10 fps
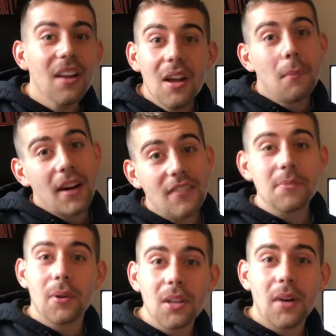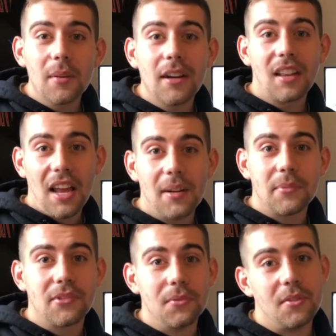might have to pull him out of my lineup
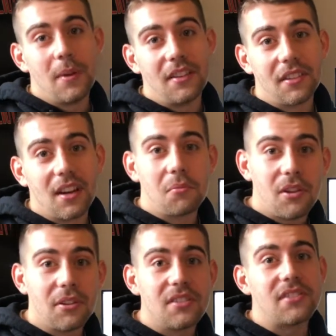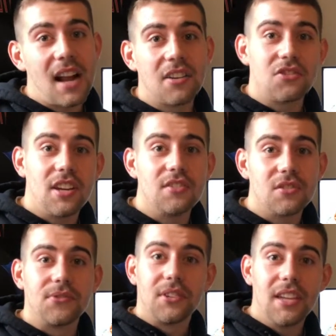soon, depending on whether his status changes for
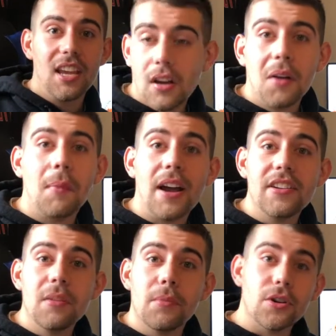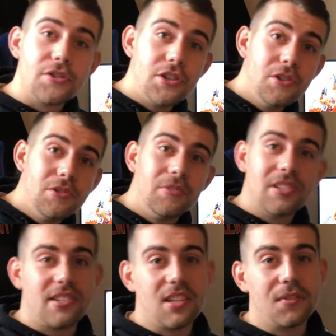the game. My number 2
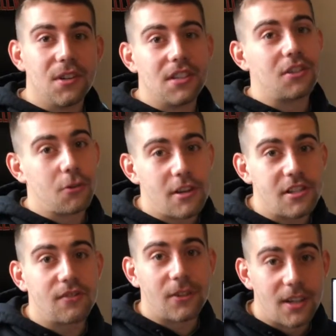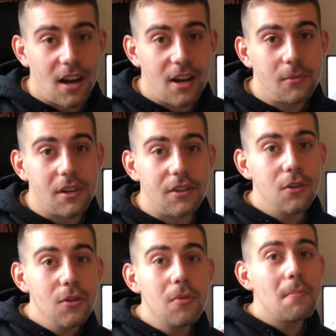receiver is Christopher Godwin,
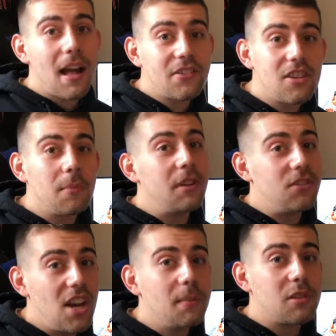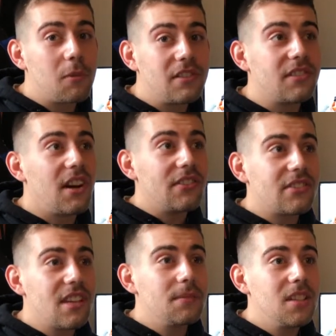who, matched up with Jameis Winston on the
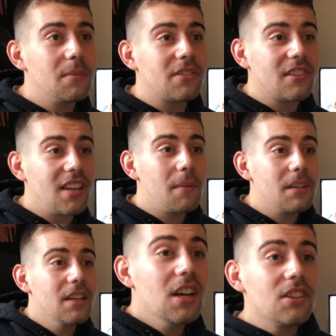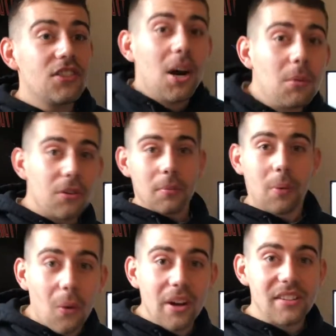same team, is going to get me double the
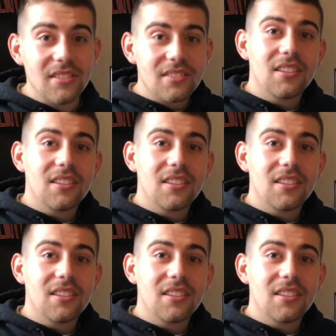points.